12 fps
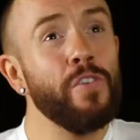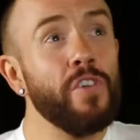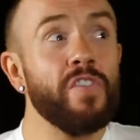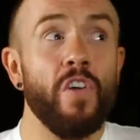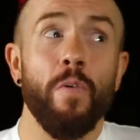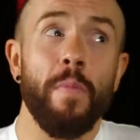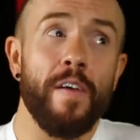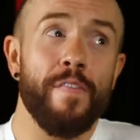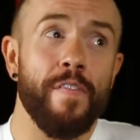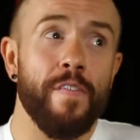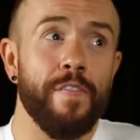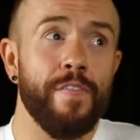who does all my
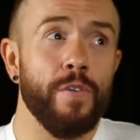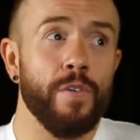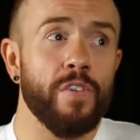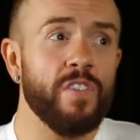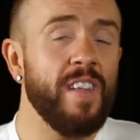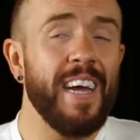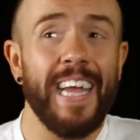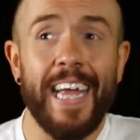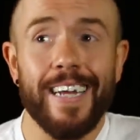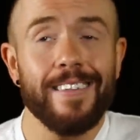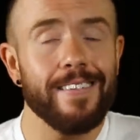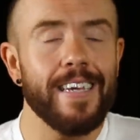photos, because I
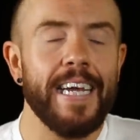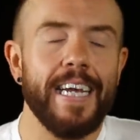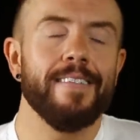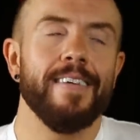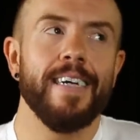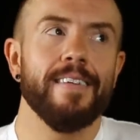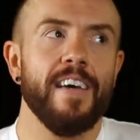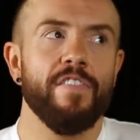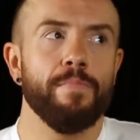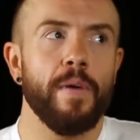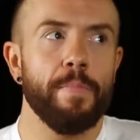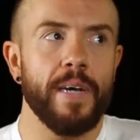hate
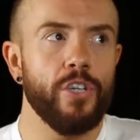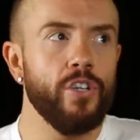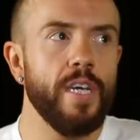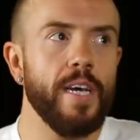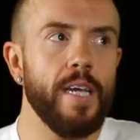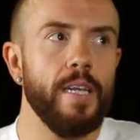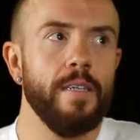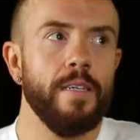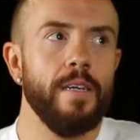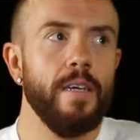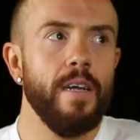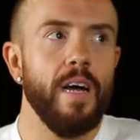having my picture taken.
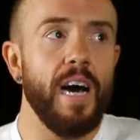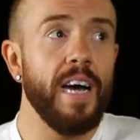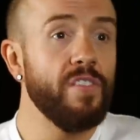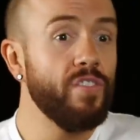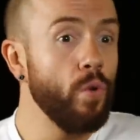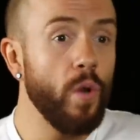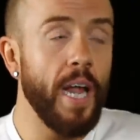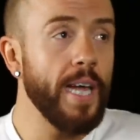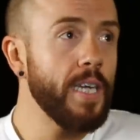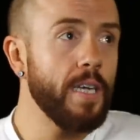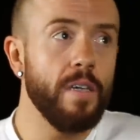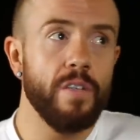I don't
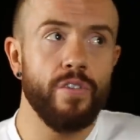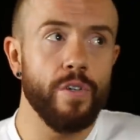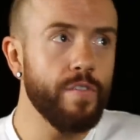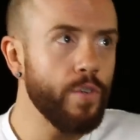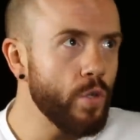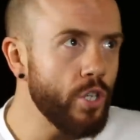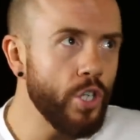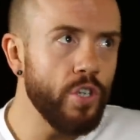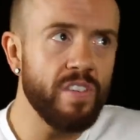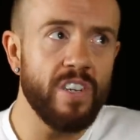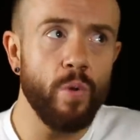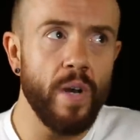like doing photo
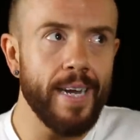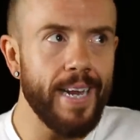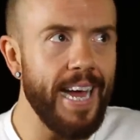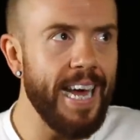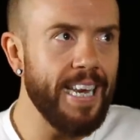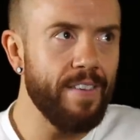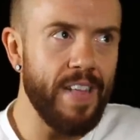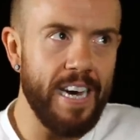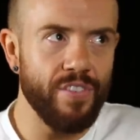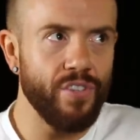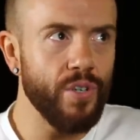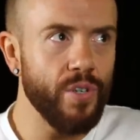shoots. I don't like any of
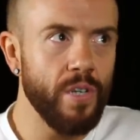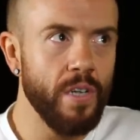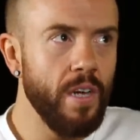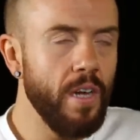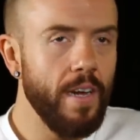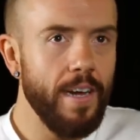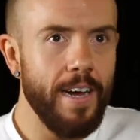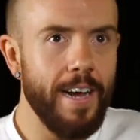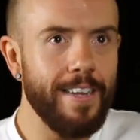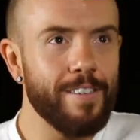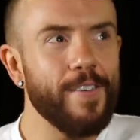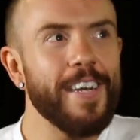that at all.
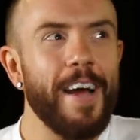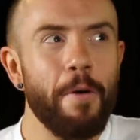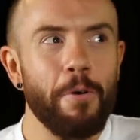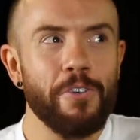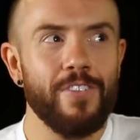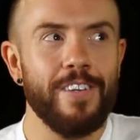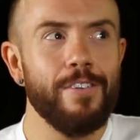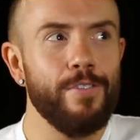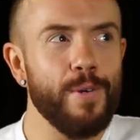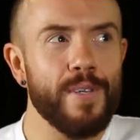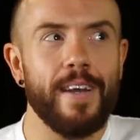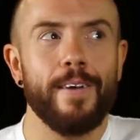It's funny, I watched an
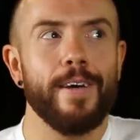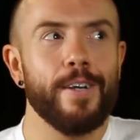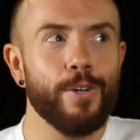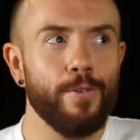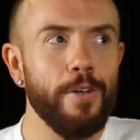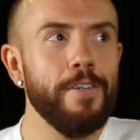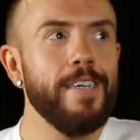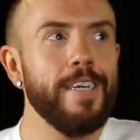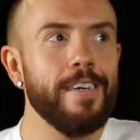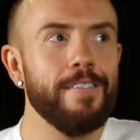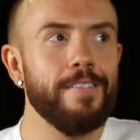interview with Ariana Grande